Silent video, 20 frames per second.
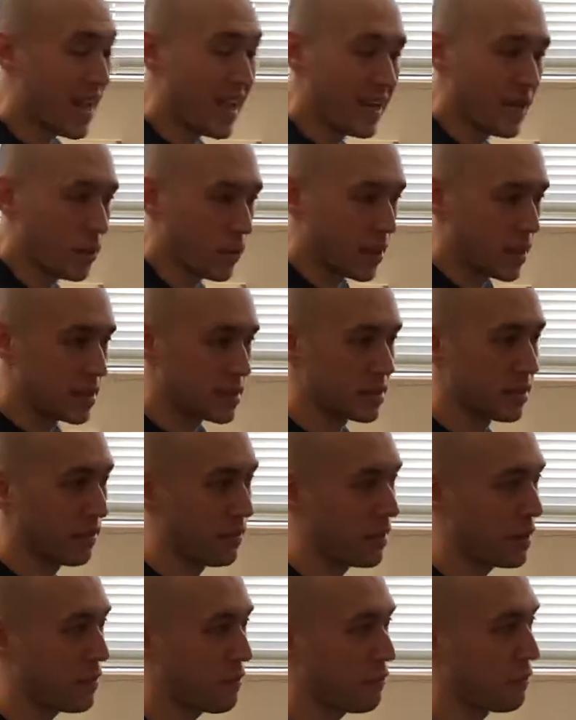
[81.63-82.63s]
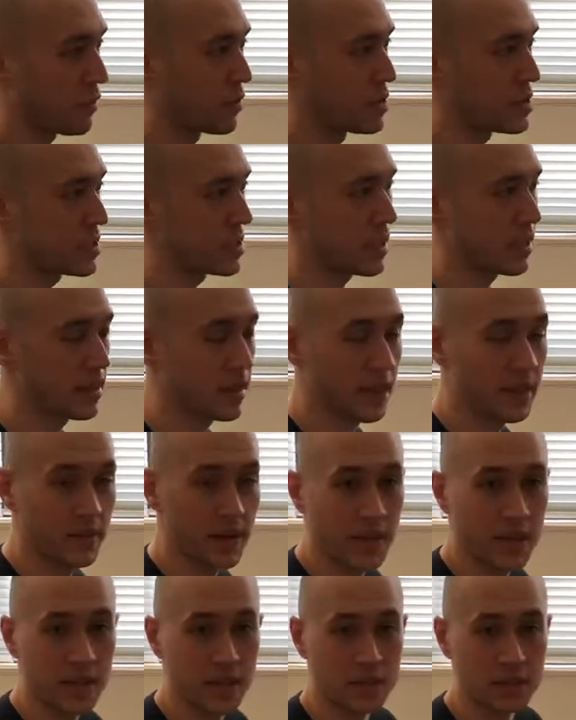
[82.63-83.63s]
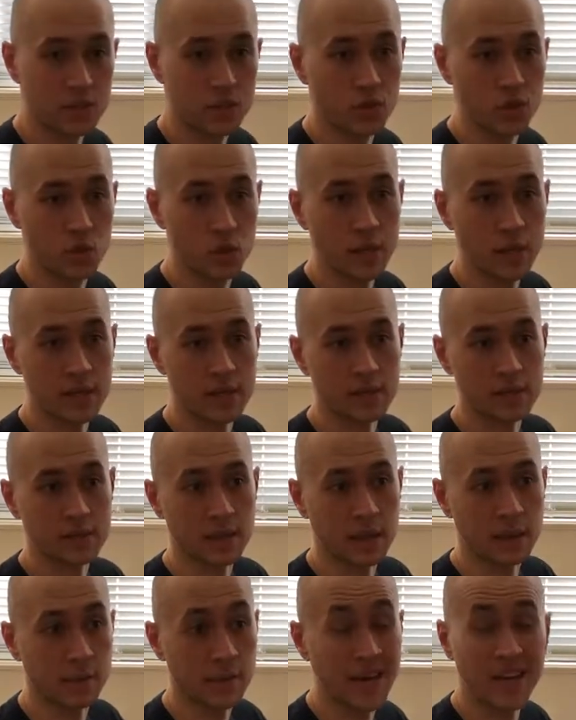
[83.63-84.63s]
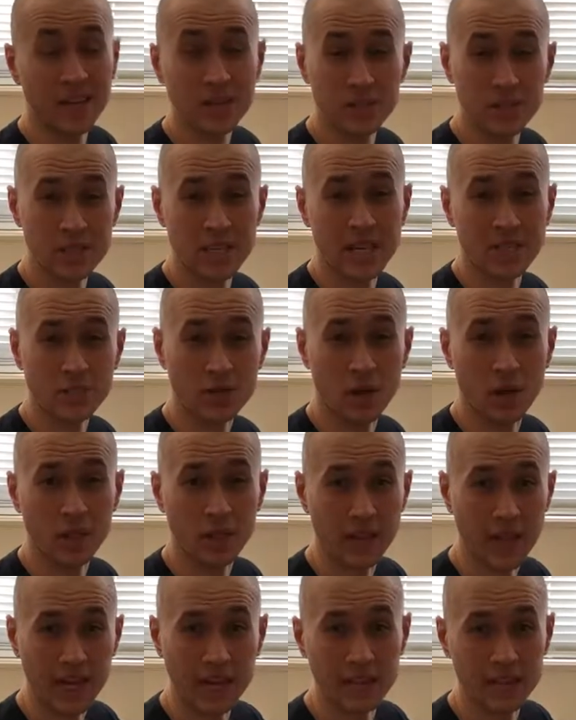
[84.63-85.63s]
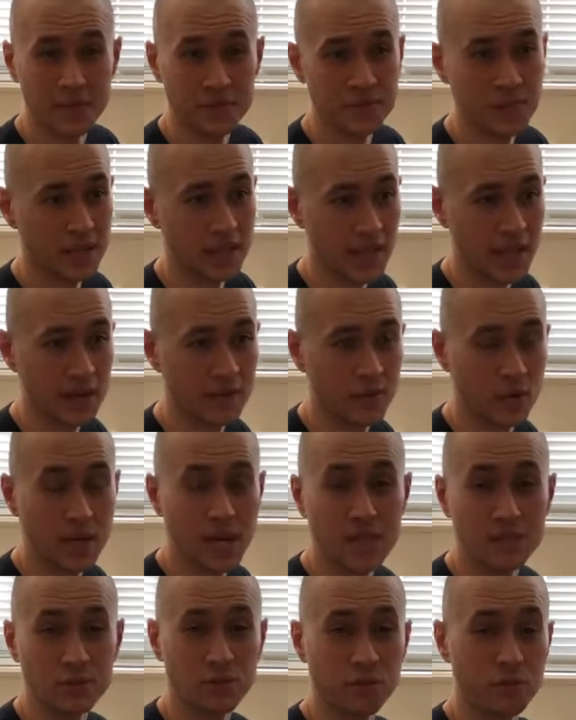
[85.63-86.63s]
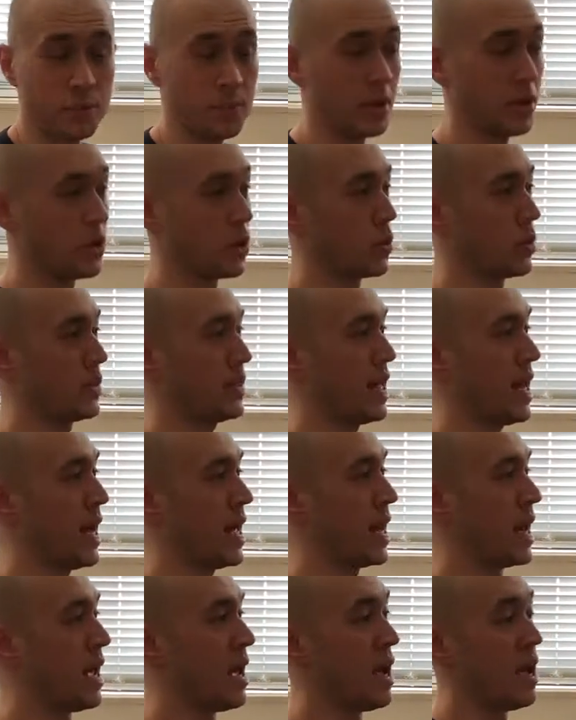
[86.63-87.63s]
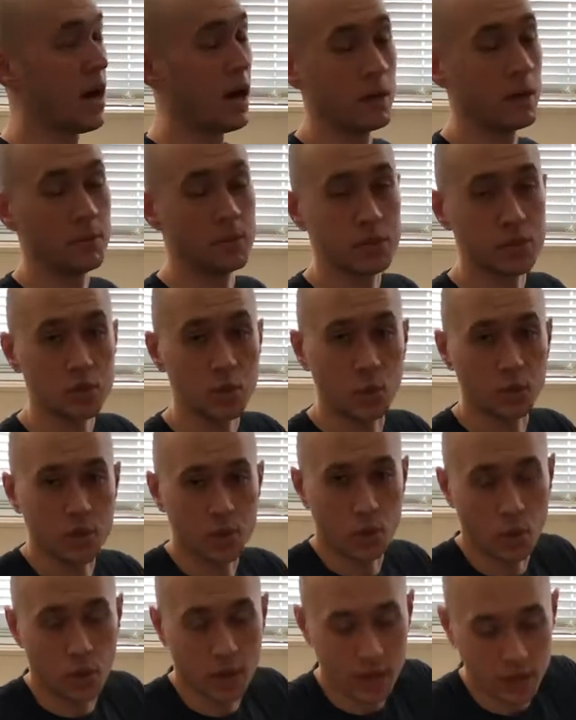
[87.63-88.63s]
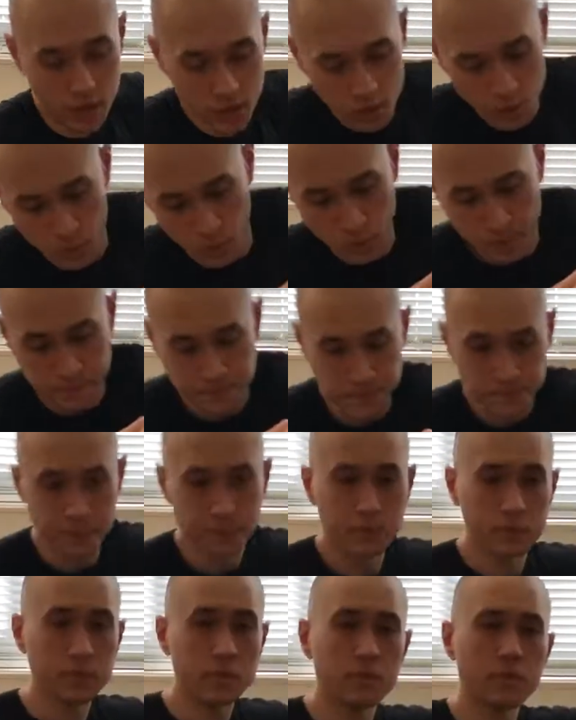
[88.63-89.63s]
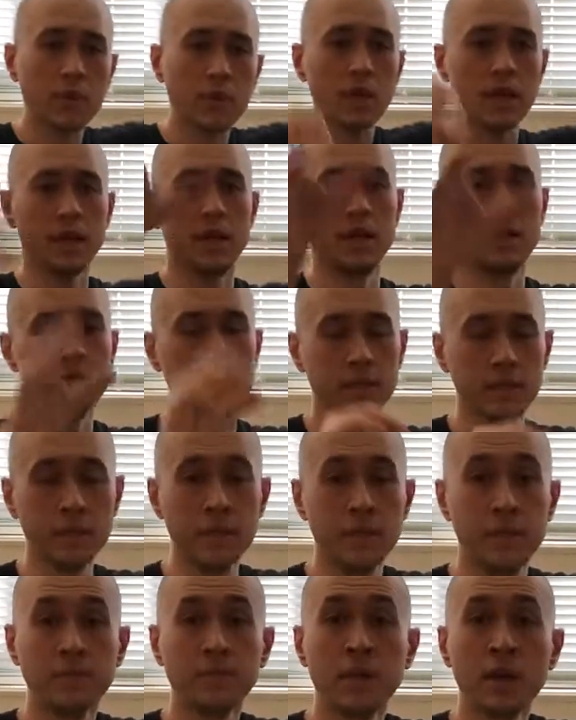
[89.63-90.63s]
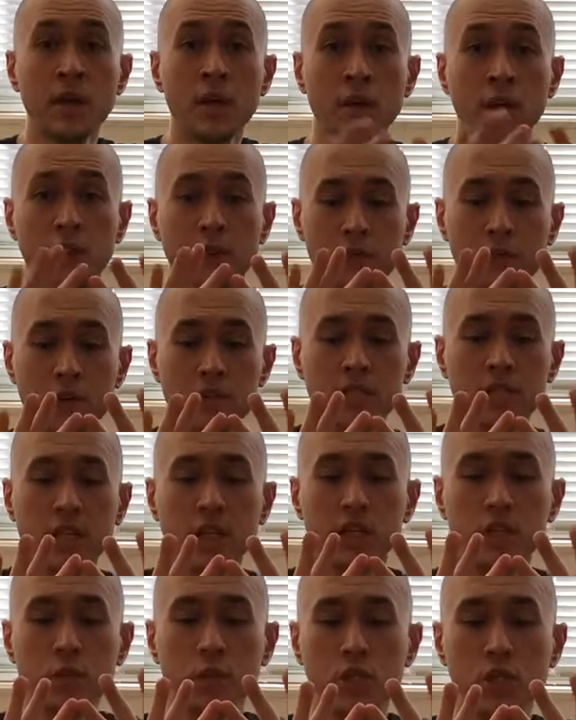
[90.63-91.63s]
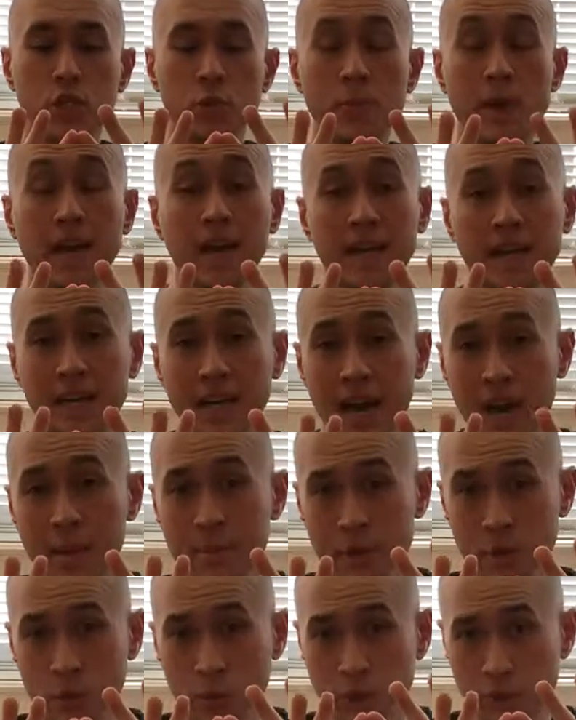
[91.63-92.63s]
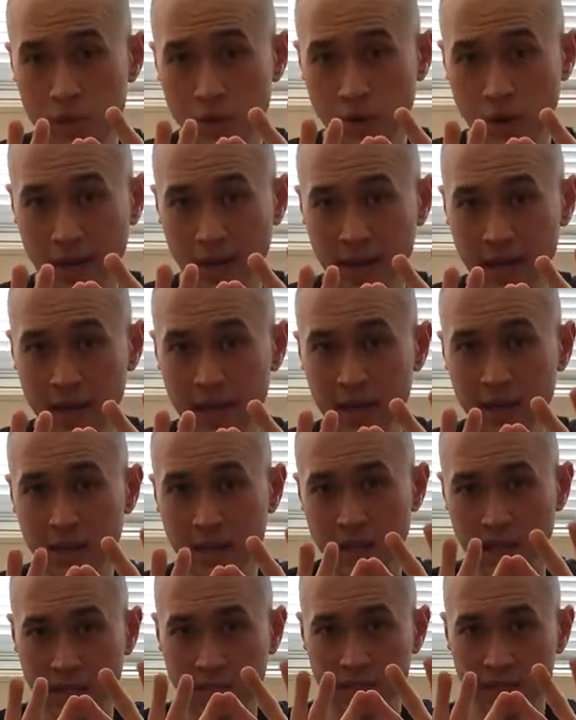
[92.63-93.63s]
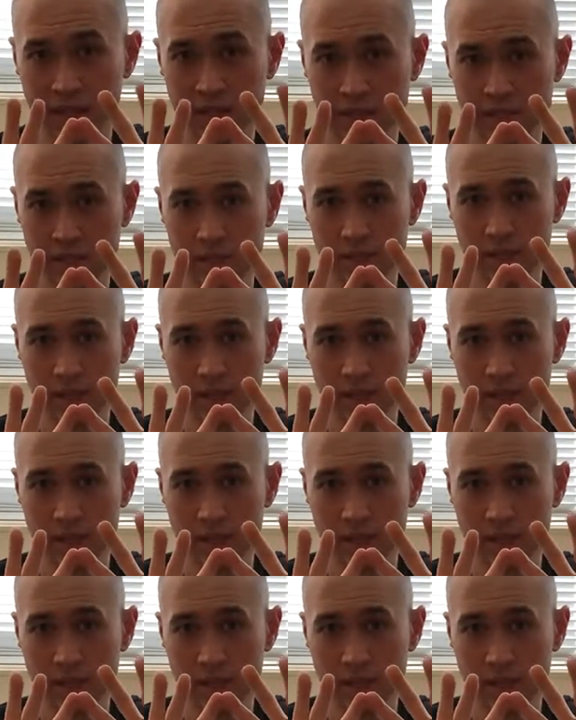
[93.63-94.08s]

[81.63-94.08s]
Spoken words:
anyways, the very first thing that I like to do is an exercise called leg lifts. A lot of you guys are familiar with that. So what you want to do is the first thing you do is you make a diamond with your hand like this.